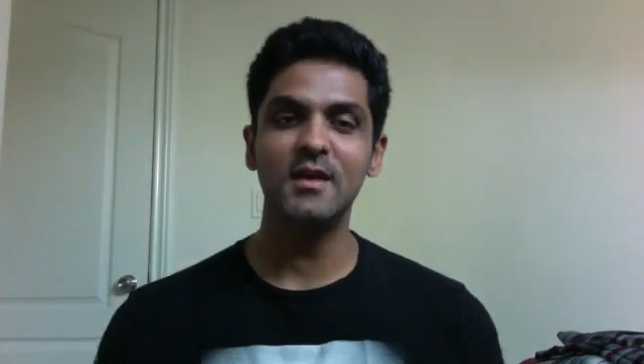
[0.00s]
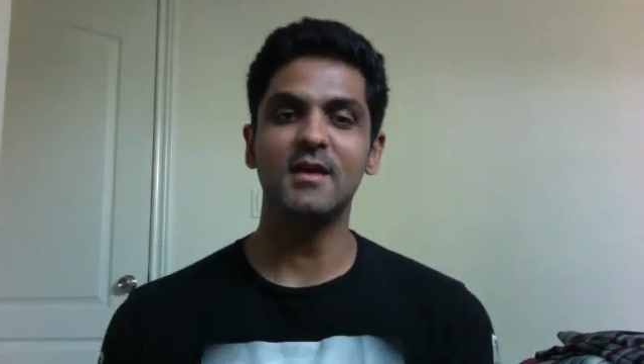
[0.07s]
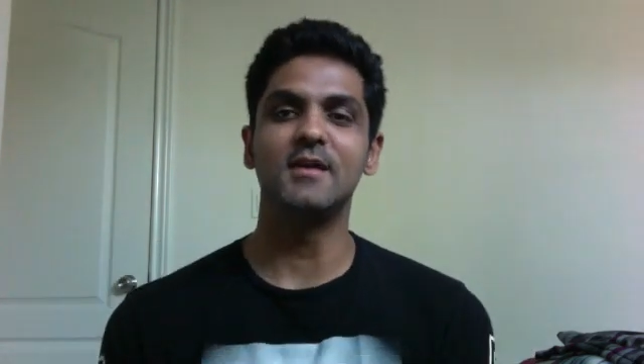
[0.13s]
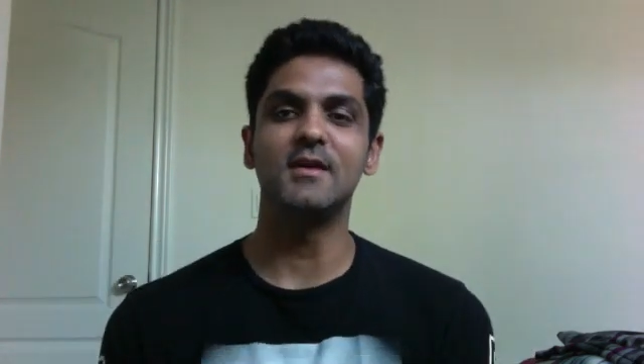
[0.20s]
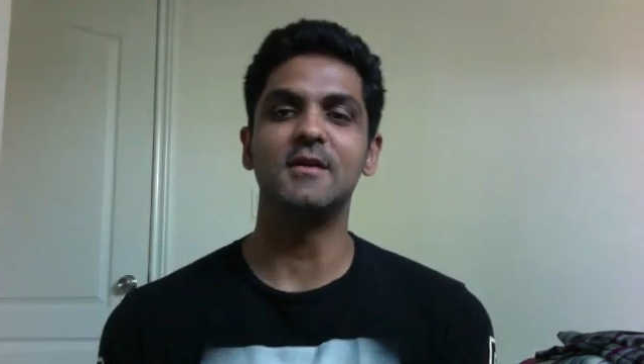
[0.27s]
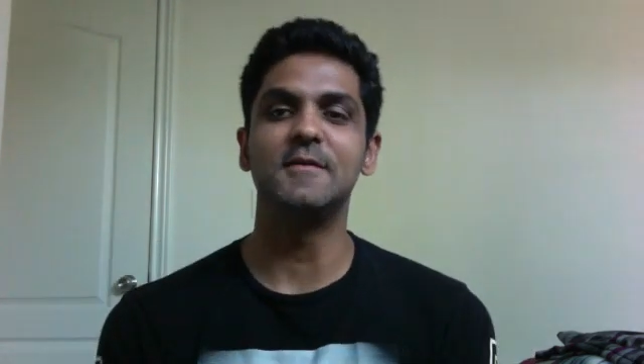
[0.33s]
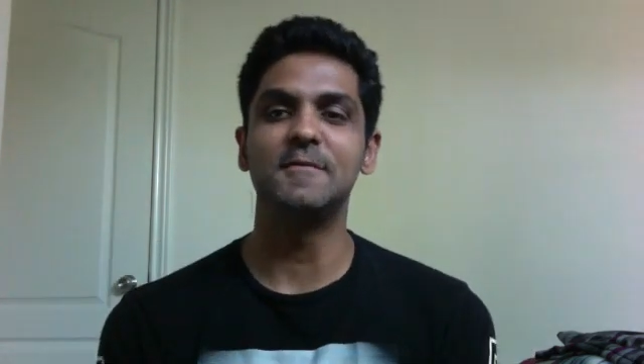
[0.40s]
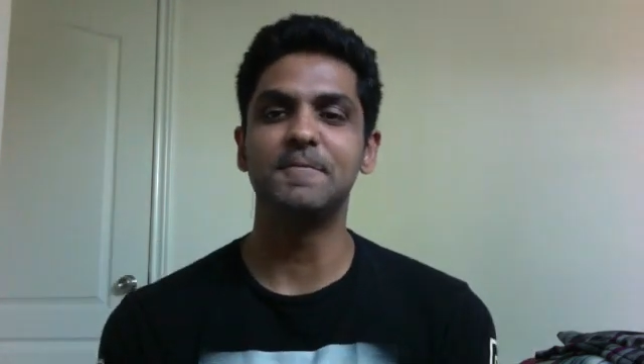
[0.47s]

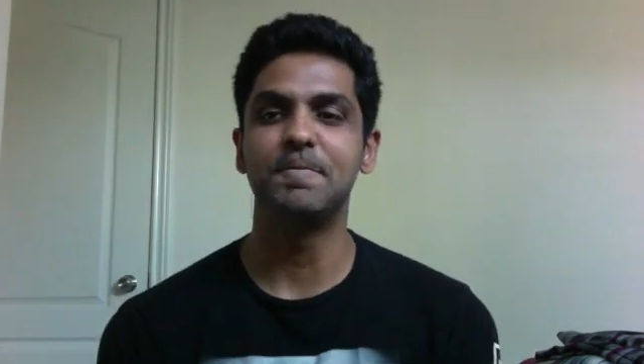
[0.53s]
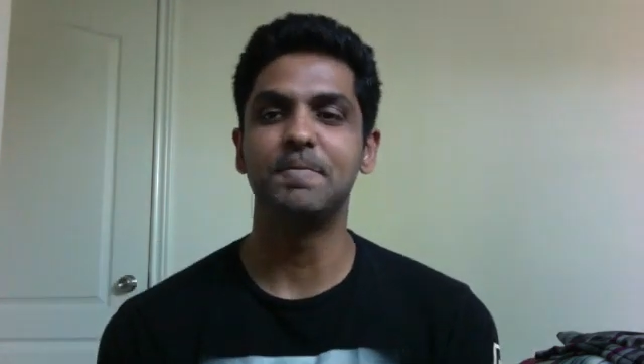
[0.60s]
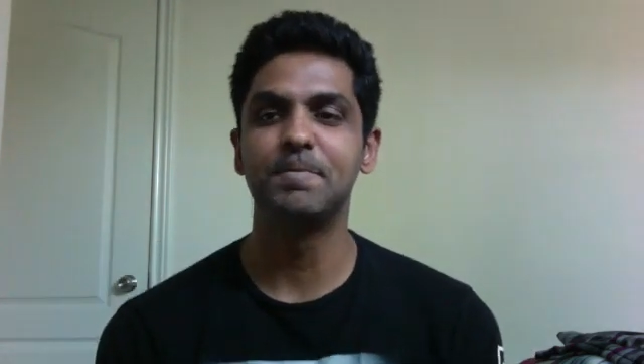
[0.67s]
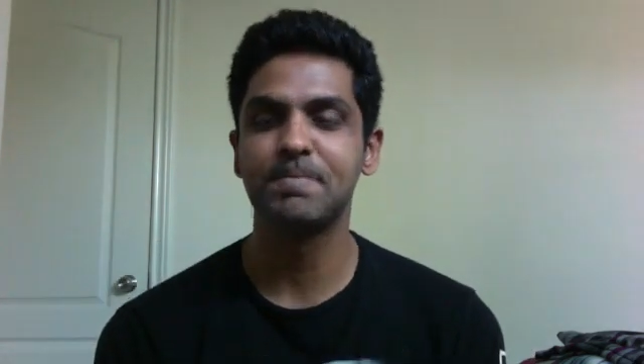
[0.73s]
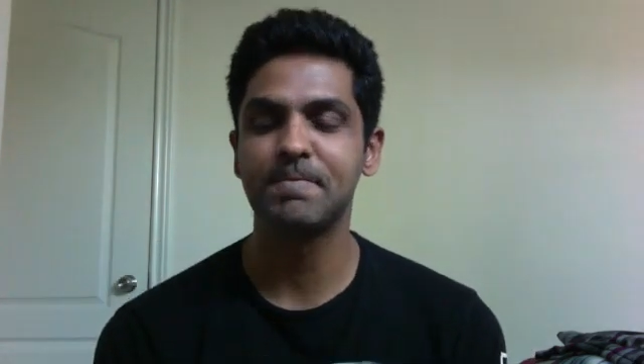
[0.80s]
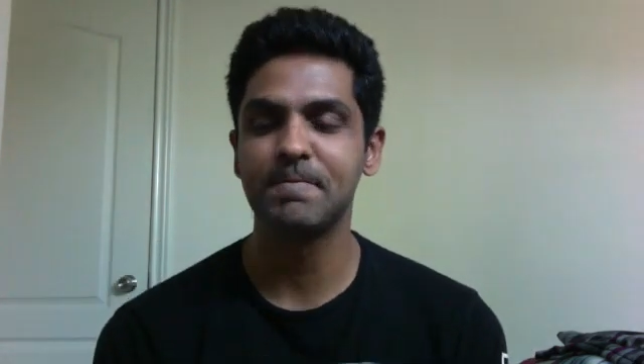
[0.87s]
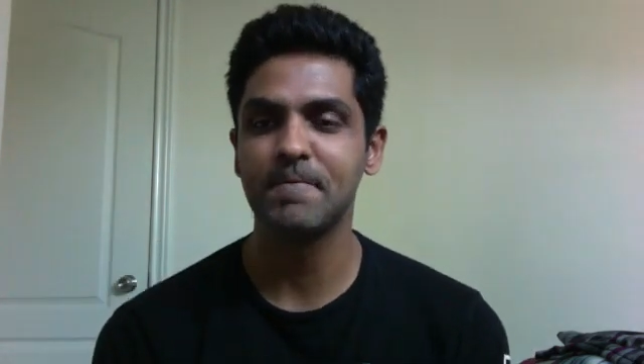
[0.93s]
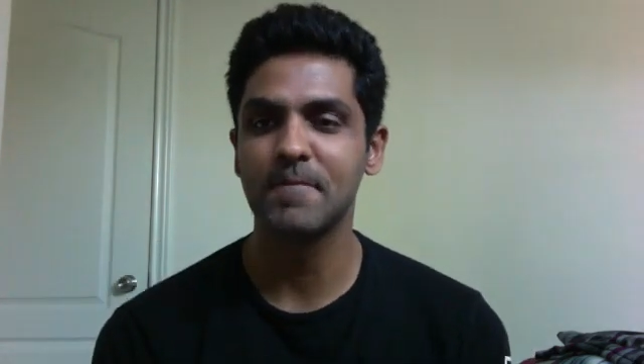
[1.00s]

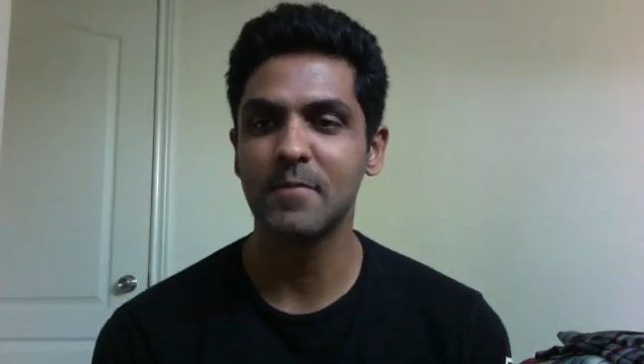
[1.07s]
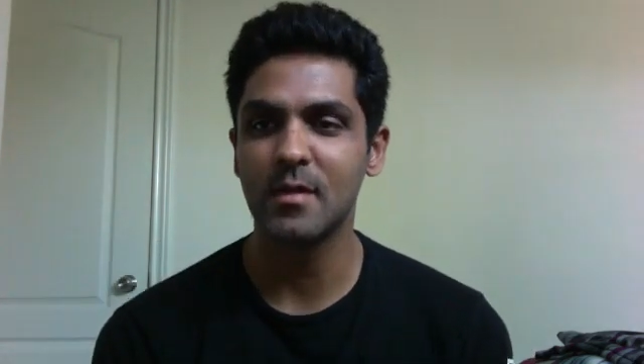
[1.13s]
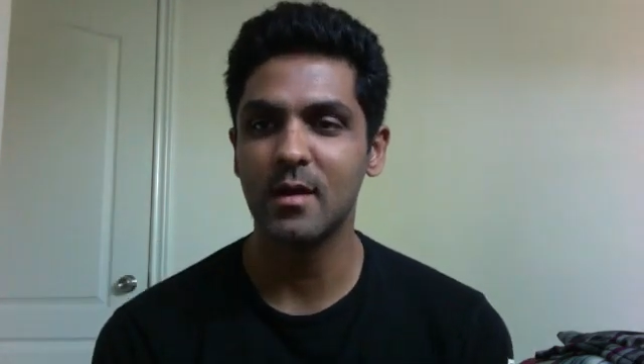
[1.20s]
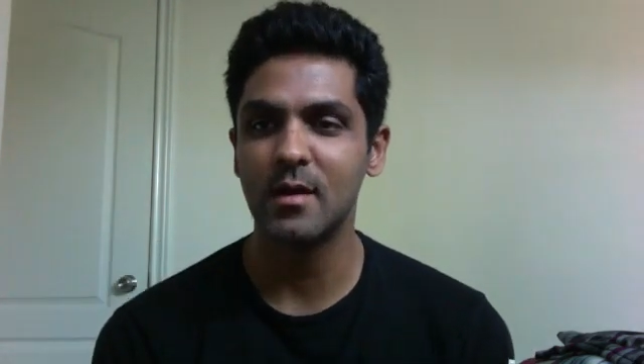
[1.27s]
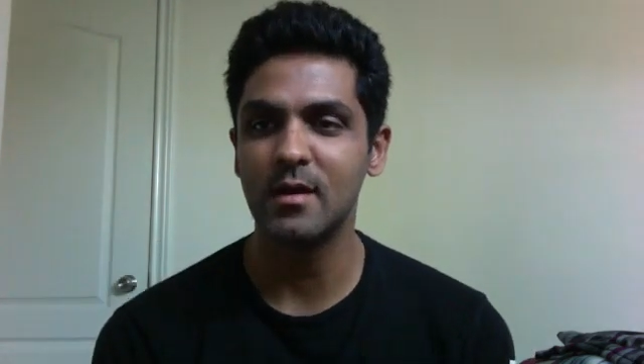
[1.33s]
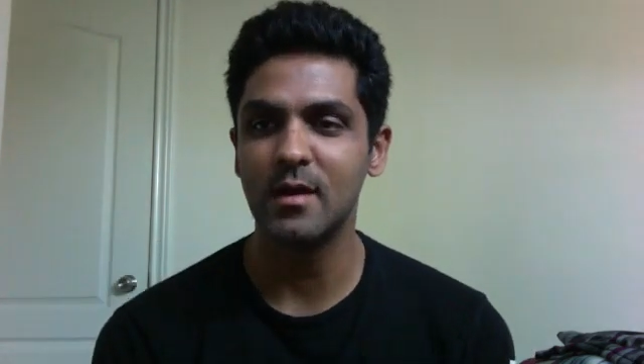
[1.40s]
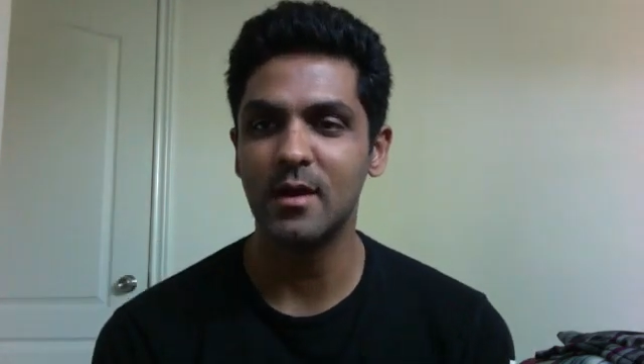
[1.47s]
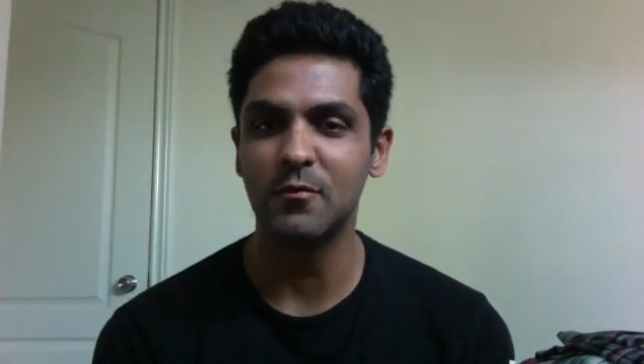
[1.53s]

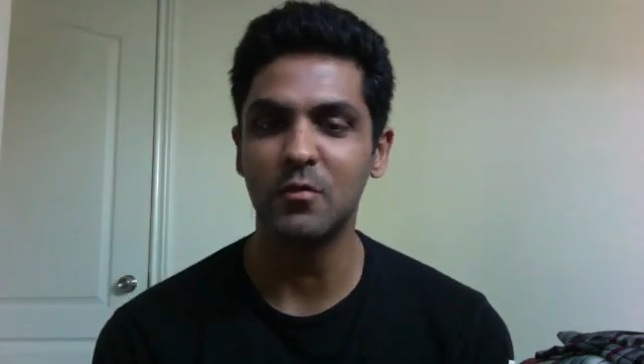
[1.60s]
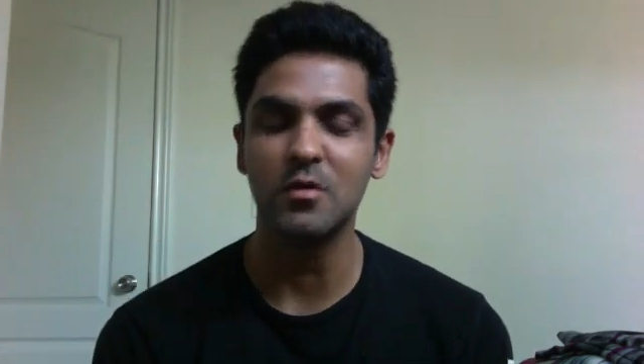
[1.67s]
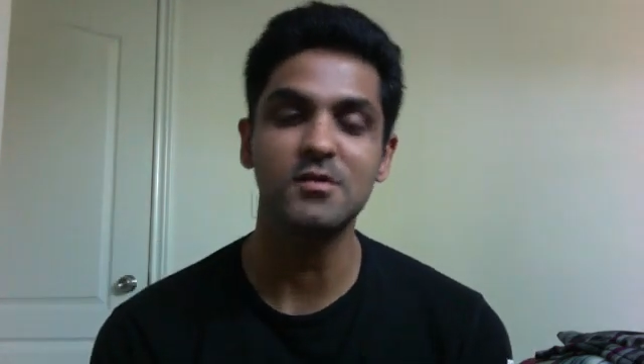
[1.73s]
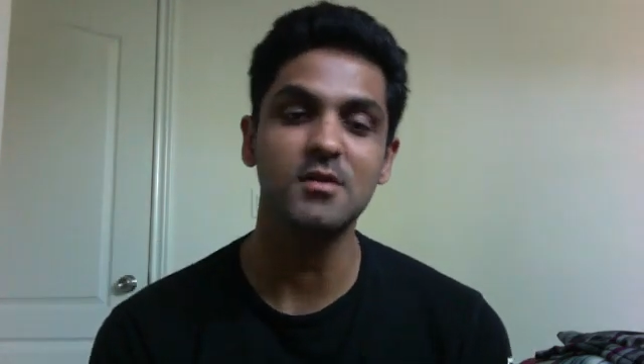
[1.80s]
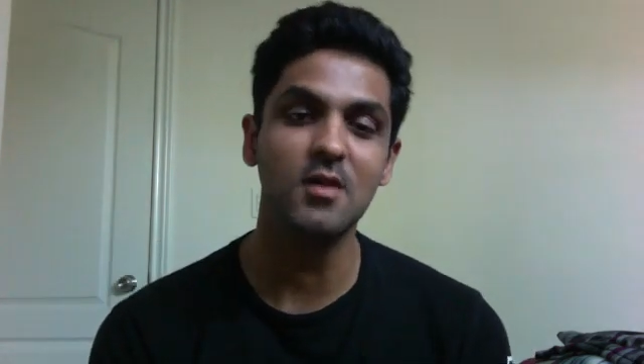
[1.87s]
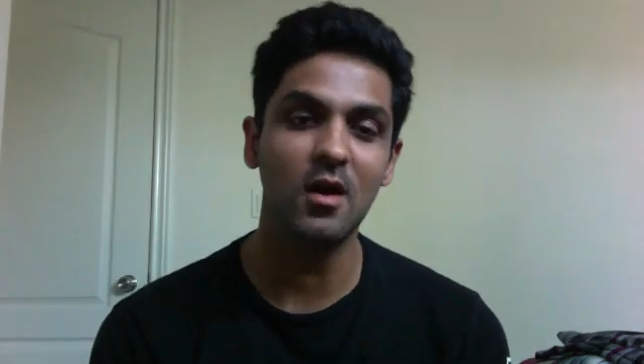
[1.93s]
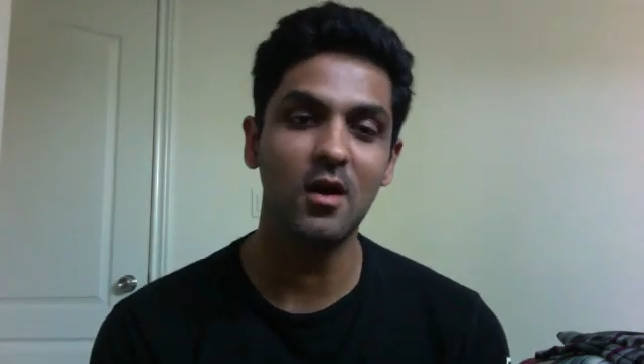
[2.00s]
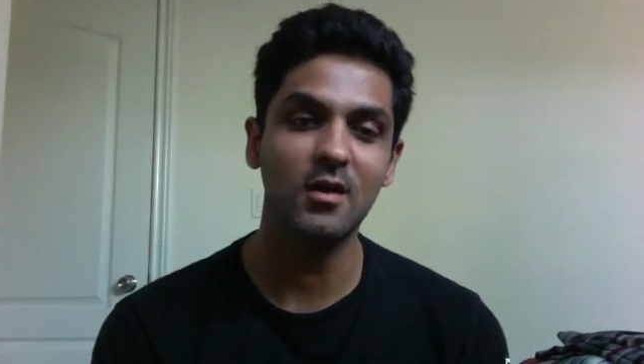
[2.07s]
it was
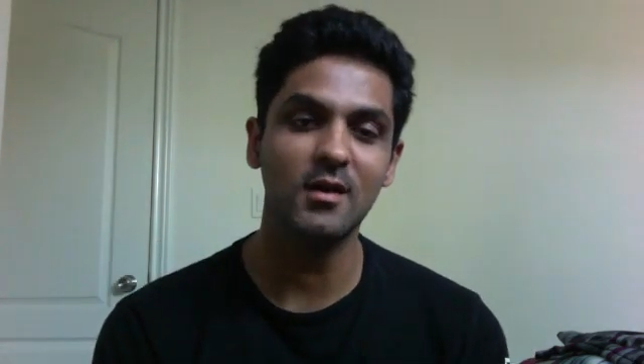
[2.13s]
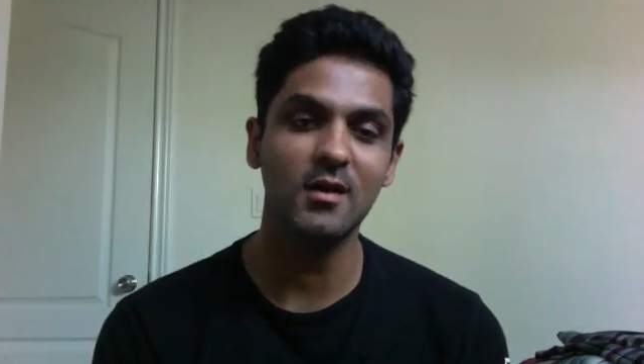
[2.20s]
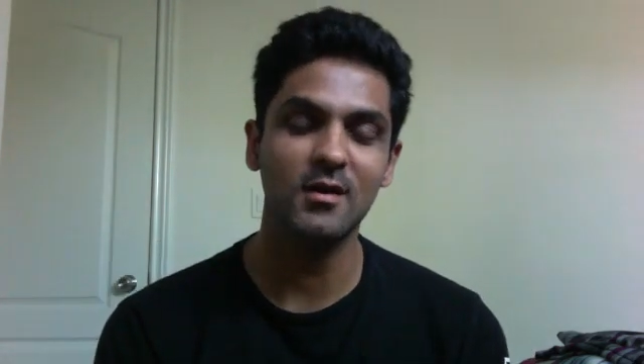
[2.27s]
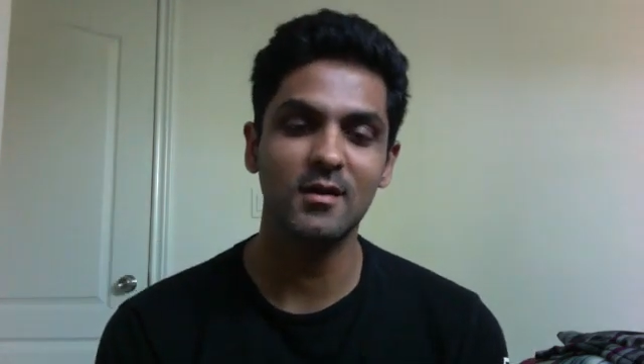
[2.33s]
not